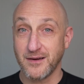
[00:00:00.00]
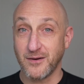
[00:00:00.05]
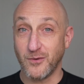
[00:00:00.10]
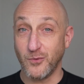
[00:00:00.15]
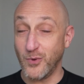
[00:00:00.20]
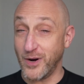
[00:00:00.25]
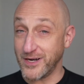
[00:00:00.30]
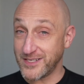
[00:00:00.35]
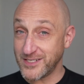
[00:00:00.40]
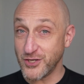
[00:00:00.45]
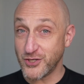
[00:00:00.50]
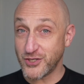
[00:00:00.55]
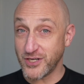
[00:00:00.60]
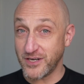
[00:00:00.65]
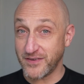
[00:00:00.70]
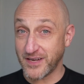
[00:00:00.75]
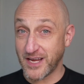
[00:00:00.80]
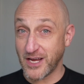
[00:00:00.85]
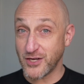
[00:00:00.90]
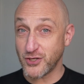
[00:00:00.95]
What's
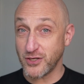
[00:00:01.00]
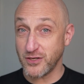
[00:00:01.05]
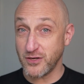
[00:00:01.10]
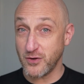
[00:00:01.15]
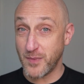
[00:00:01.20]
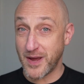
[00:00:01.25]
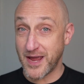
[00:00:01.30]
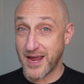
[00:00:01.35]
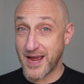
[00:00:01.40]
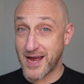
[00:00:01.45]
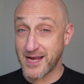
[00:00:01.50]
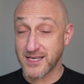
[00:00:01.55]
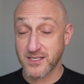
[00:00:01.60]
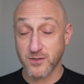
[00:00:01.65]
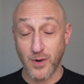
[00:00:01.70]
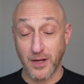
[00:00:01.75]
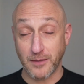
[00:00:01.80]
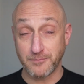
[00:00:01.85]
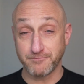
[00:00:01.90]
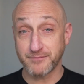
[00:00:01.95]
enshittification, you may
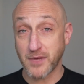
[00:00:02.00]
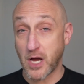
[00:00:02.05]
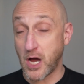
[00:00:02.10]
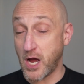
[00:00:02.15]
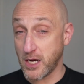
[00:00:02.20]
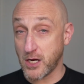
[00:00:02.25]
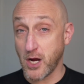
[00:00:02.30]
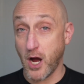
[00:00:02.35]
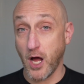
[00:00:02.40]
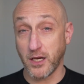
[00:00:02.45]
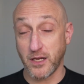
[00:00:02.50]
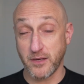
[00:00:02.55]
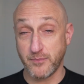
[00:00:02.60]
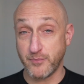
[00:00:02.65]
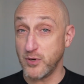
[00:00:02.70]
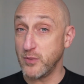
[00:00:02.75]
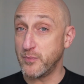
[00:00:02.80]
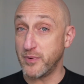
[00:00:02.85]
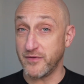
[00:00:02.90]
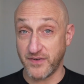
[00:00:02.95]
ask? Well, I call
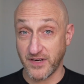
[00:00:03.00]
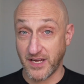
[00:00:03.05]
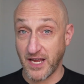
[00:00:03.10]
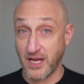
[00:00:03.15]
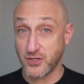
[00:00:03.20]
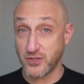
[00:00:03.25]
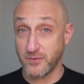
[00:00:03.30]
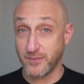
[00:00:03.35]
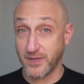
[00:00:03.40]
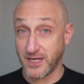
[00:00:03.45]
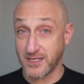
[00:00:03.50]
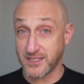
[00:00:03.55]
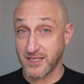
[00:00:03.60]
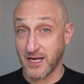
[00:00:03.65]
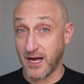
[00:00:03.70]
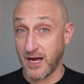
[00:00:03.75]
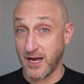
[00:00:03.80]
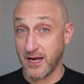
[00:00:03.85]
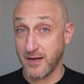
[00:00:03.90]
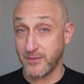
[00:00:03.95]
it poopification
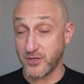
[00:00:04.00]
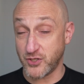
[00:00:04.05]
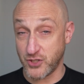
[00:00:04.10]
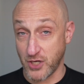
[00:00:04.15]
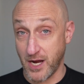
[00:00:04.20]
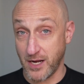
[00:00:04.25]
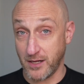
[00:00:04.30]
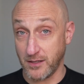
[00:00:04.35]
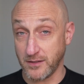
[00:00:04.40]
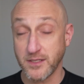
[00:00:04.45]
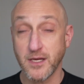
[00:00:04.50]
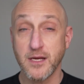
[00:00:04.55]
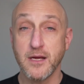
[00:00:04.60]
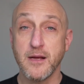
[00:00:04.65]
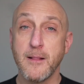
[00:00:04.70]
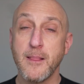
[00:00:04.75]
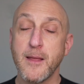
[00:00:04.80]
because I am a child.